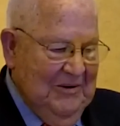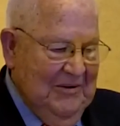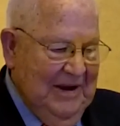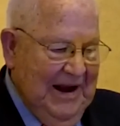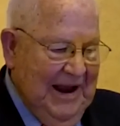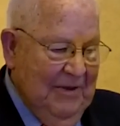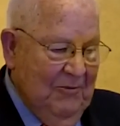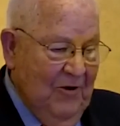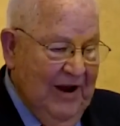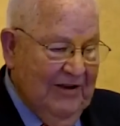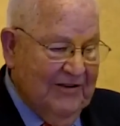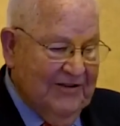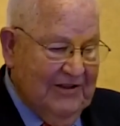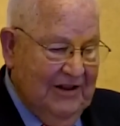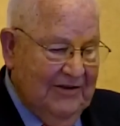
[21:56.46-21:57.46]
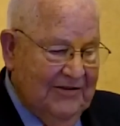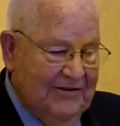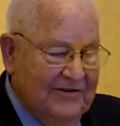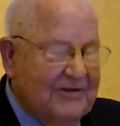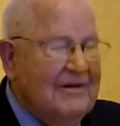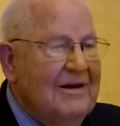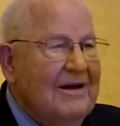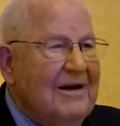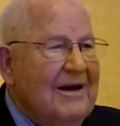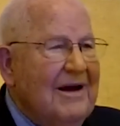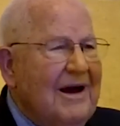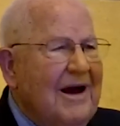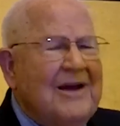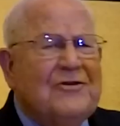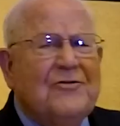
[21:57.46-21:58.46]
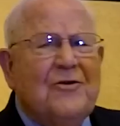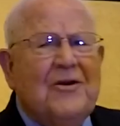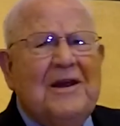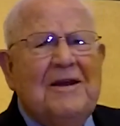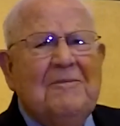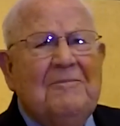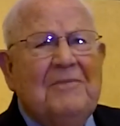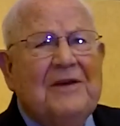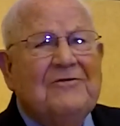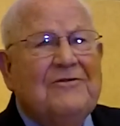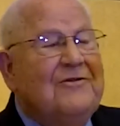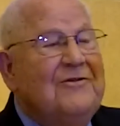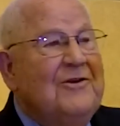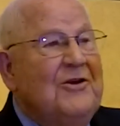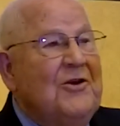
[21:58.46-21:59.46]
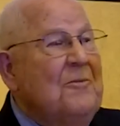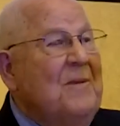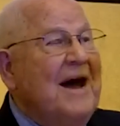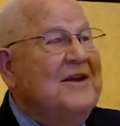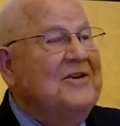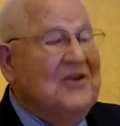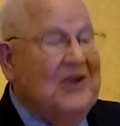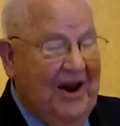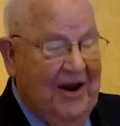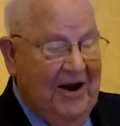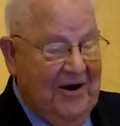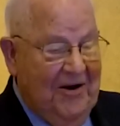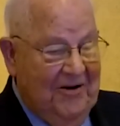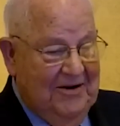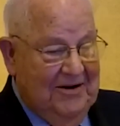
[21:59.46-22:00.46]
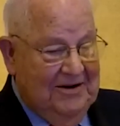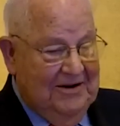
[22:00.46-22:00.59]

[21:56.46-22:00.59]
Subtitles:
When I'm restless, I dream that you might care.